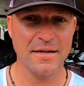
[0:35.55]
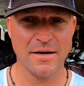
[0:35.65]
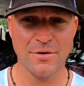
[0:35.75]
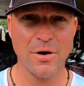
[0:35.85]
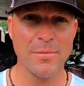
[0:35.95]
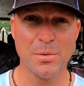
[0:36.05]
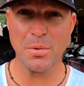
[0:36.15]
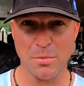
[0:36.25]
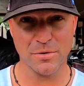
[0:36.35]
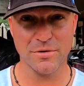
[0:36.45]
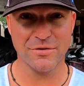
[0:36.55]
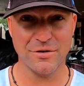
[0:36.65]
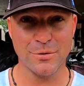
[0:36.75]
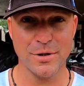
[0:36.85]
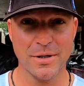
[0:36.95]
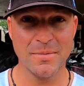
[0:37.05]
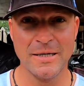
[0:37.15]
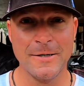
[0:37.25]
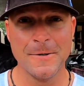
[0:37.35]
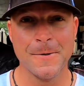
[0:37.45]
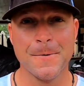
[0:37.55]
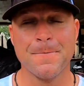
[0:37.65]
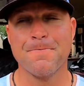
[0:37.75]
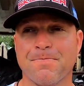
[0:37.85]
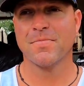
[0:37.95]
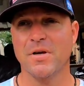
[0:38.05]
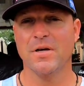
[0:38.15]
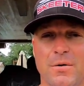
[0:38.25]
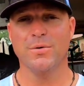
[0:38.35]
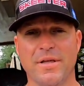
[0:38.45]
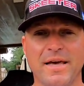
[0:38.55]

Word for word: I don't know how many people are gonna show up. Uh, with